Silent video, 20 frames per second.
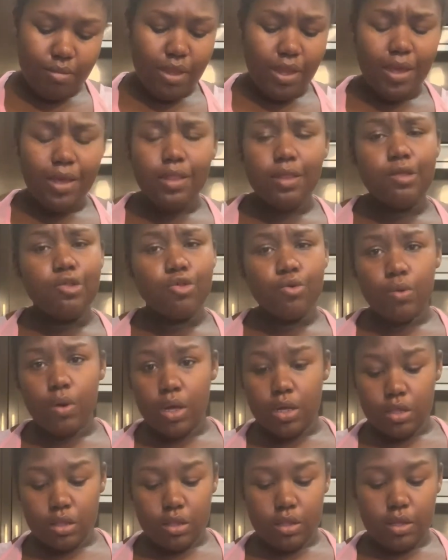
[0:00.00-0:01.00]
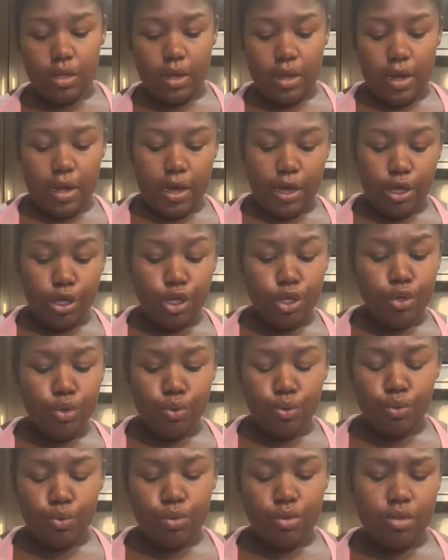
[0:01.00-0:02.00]
In this crust,
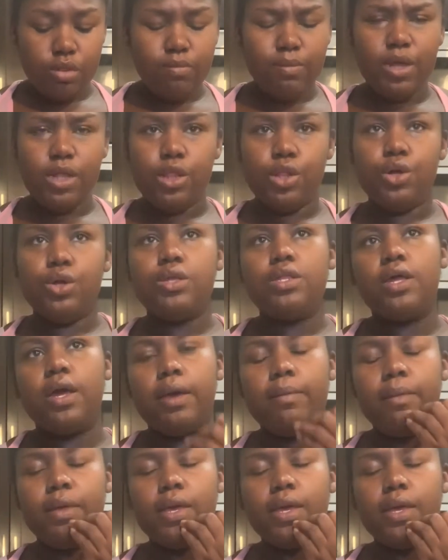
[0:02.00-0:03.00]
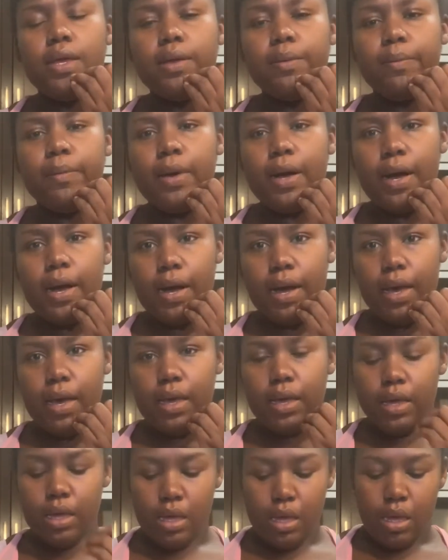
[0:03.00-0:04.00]
this is my third time making a pie,
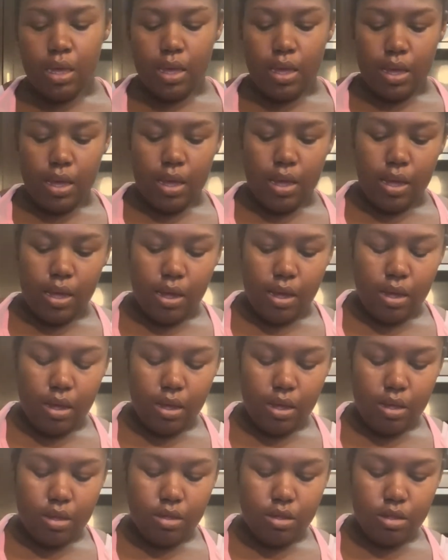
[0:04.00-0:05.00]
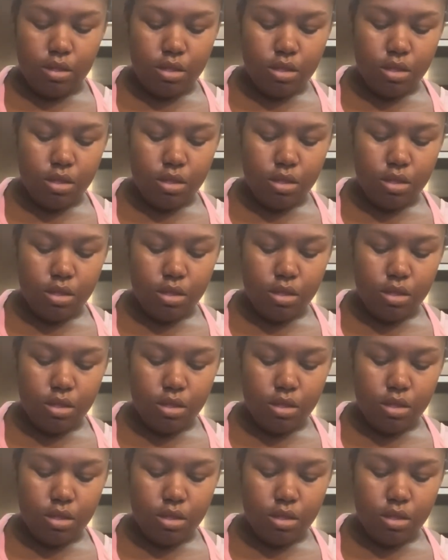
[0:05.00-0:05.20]
and